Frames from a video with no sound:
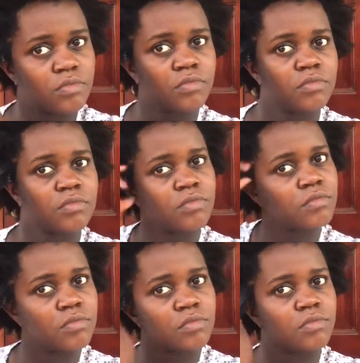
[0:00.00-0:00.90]
Spread
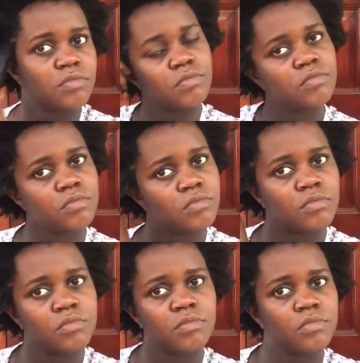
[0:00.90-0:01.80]
that through my
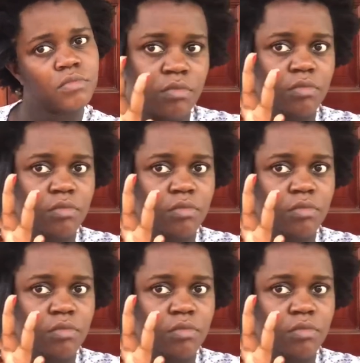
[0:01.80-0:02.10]
hair